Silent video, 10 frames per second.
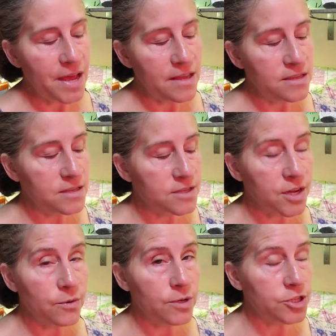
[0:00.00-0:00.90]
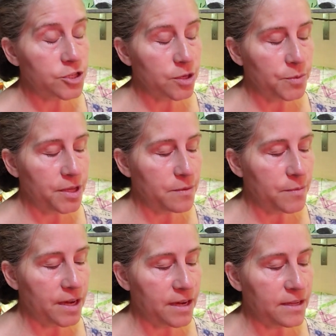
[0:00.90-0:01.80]
and so it shall be in
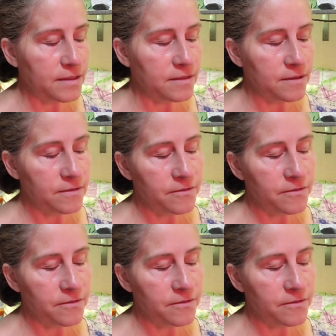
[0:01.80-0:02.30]
mine,